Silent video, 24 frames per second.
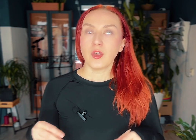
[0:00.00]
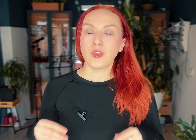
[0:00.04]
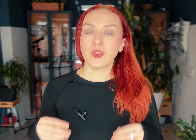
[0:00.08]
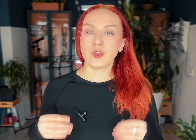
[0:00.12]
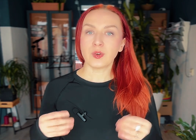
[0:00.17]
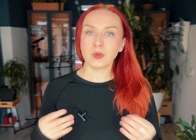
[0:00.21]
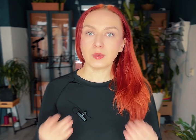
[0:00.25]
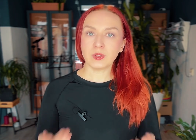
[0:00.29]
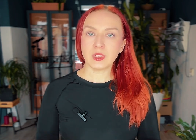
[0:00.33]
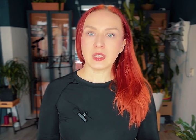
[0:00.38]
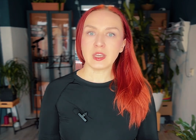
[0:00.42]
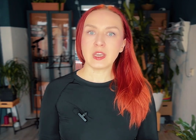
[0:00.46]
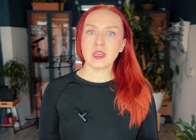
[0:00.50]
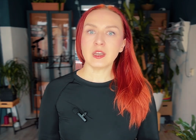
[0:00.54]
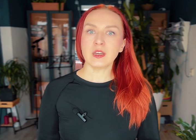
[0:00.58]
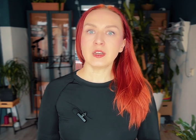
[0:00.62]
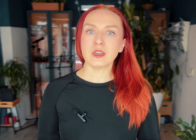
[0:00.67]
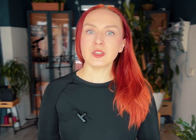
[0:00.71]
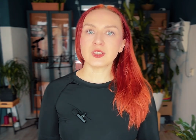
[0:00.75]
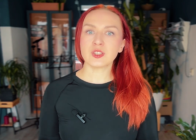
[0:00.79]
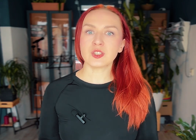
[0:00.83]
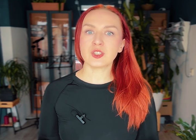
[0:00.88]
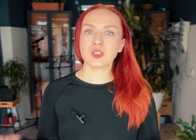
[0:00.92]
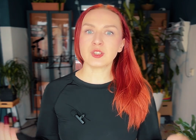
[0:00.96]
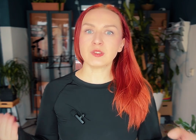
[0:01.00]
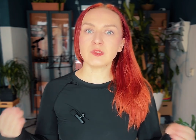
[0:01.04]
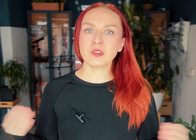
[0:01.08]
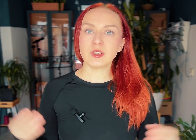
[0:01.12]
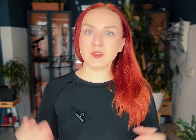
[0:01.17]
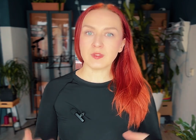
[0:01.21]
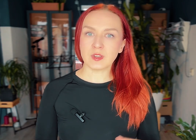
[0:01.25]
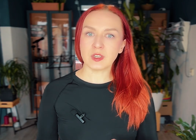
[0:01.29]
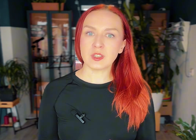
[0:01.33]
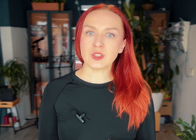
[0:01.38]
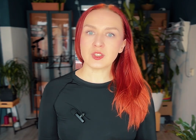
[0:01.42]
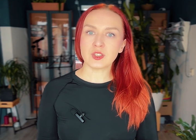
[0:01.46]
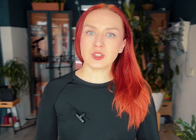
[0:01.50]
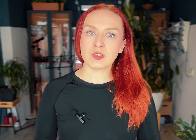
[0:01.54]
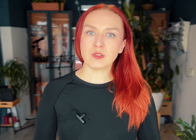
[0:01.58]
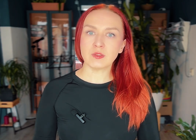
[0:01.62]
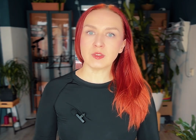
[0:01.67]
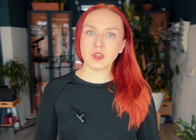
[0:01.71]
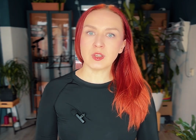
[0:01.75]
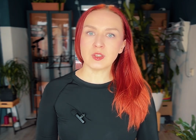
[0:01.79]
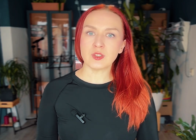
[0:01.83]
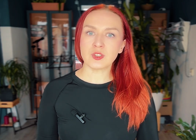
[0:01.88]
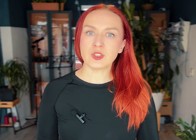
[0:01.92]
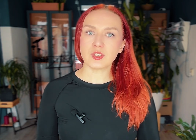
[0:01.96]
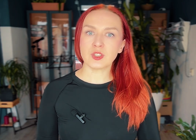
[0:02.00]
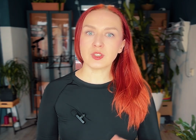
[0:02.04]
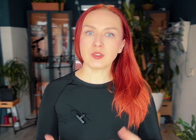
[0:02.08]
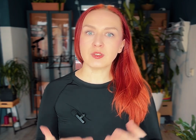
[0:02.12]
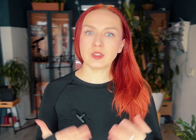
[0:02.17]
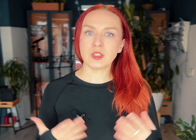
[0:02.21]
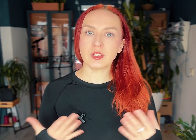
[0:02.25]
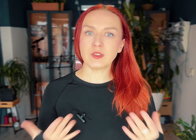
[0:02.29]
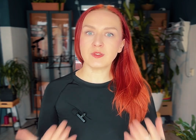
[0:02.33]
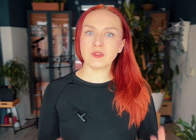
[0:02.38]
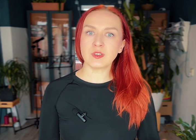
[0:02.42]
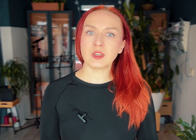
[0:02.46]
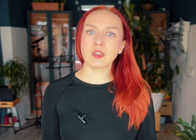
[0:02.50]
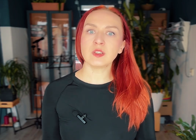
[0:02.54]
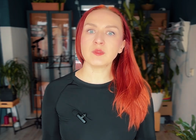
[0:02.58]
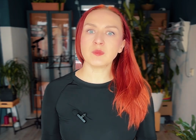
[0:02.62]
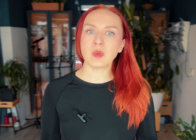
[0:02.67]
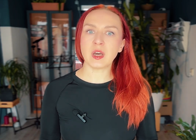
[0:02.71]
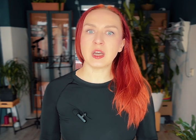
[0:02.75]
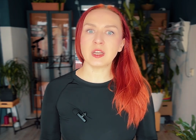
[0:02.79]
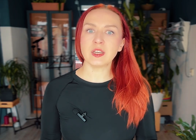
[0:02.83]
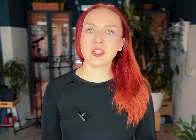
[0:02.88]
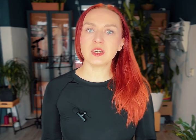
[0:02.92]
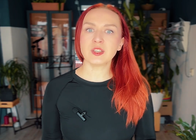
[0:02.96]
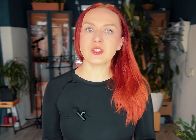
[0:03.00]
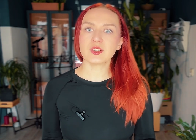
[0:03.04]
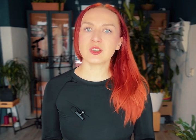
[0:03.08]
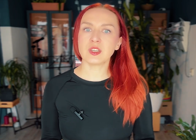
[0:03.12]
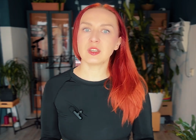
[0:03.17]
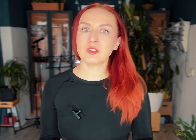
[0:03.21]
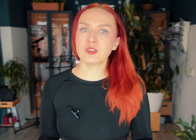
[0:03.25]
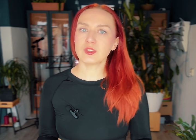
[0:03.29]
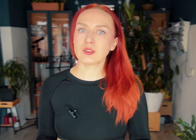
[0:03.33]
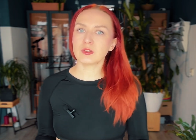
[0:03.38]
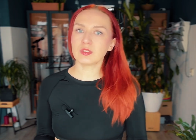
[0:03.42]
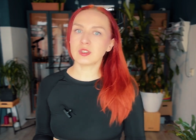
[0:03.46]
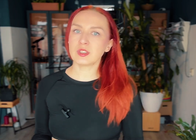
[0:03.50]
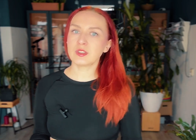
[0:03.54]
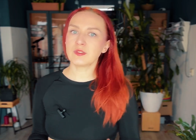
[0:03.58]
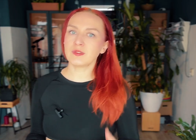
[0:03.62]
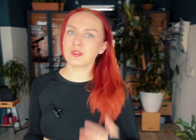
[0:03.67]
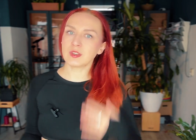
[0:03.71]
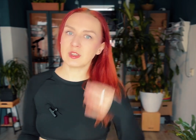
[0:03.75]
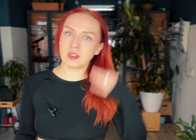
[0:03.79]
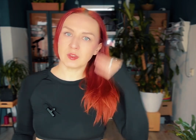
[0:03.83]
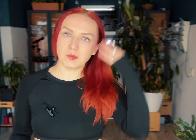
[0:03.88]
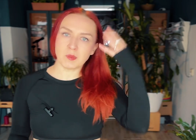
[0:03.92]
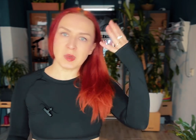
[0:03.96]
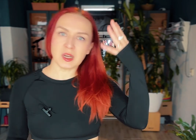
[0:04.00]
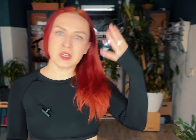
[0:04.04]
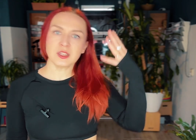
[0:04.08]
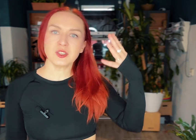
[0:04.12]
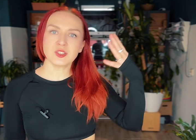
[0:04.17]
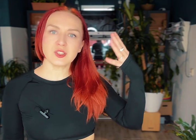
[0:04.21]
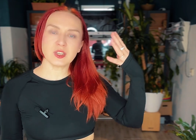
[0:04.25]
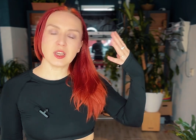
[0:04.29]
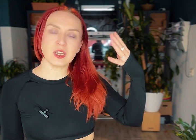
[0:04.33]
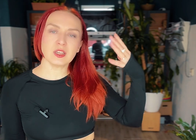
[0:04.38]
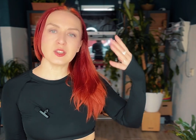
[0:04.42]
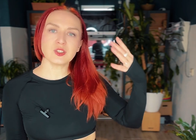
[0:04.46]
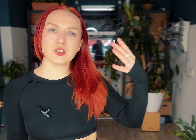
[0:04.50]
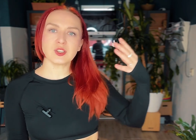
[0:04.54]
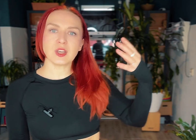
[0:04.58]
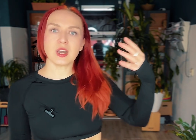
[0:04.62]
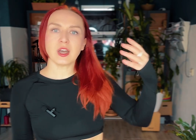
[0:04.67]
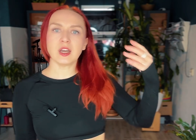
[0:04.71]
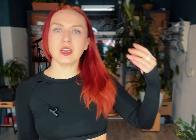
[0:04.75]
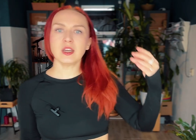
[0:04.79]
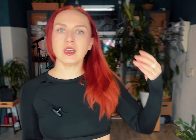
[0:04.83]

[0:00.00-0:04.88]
through the years, through different students, through the different bodies, and through the different mindsets, I